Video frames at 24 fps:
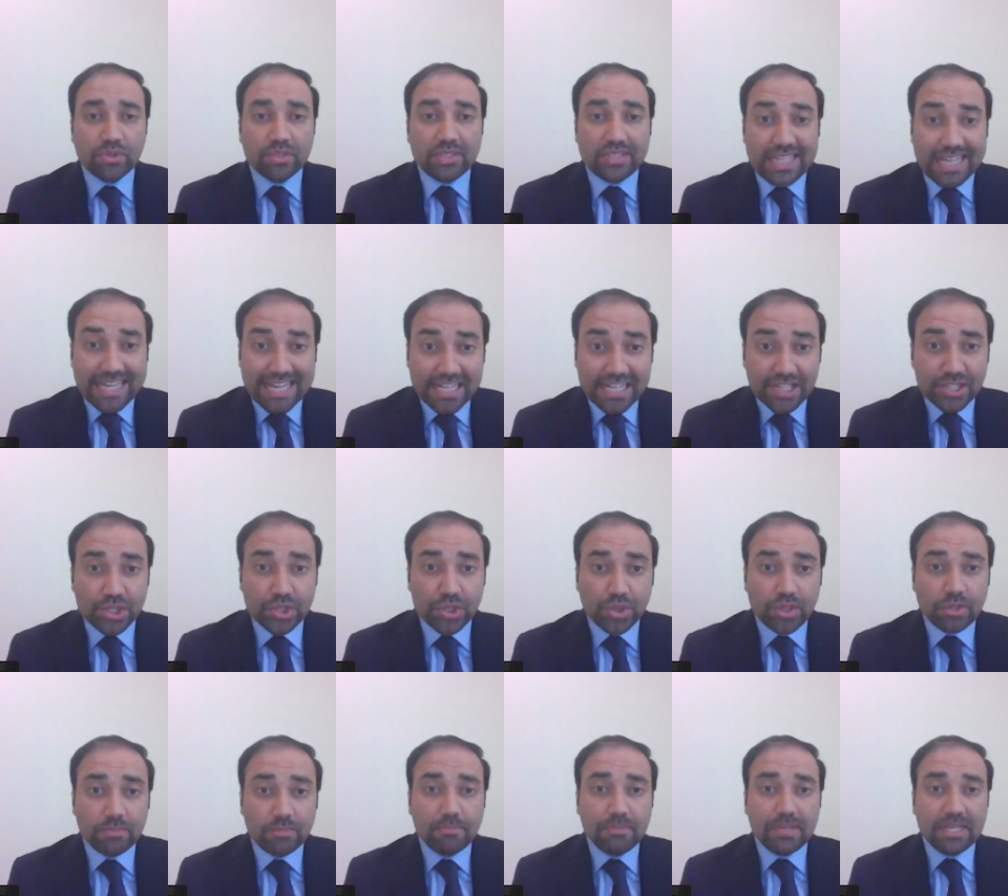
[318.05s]
they
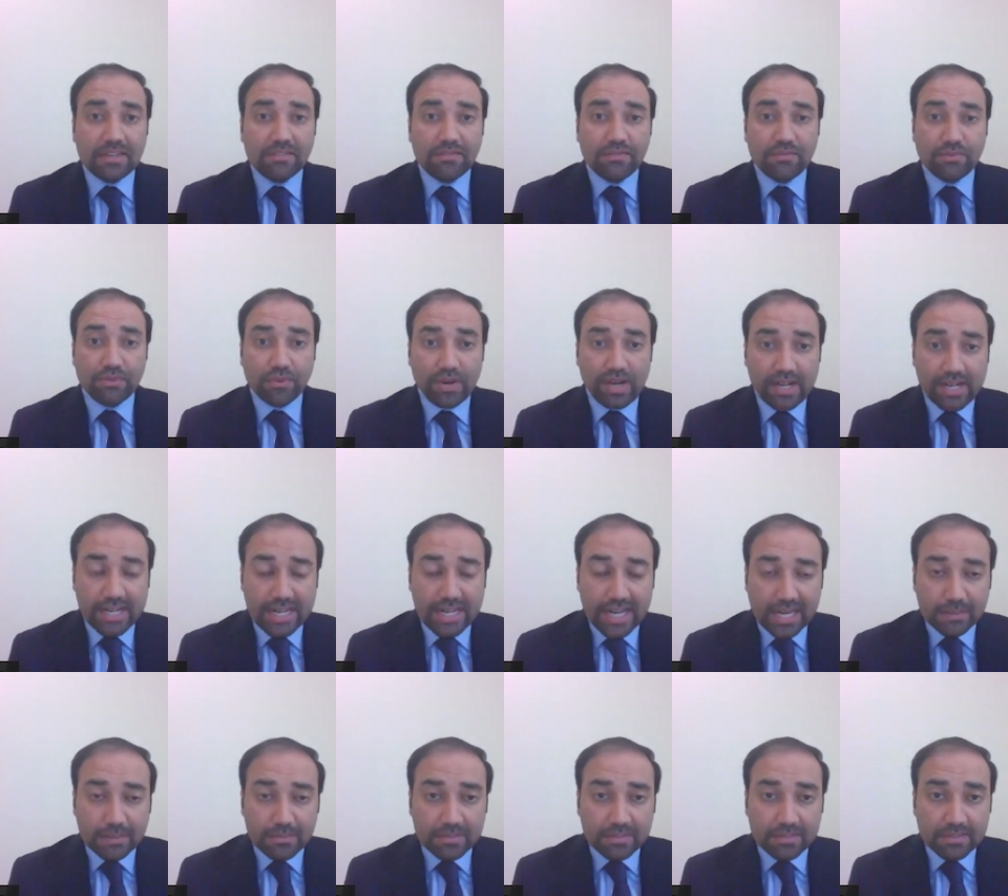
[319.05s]
should be
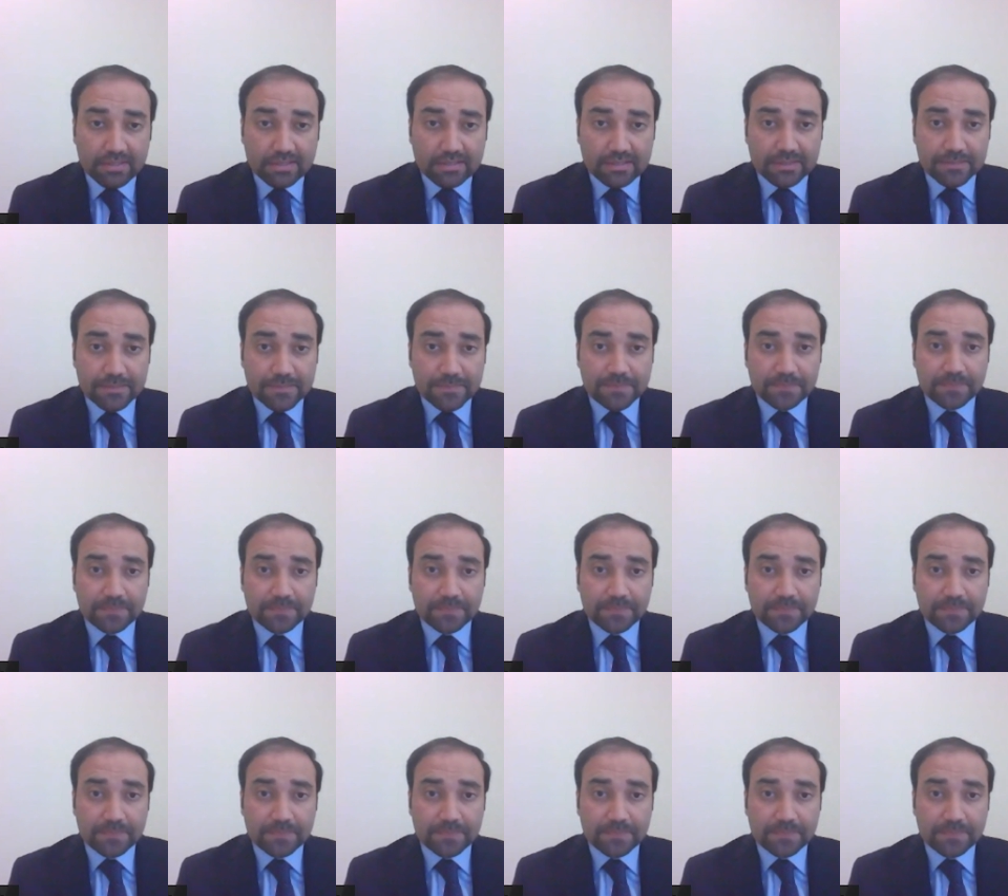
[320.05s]
full-timers,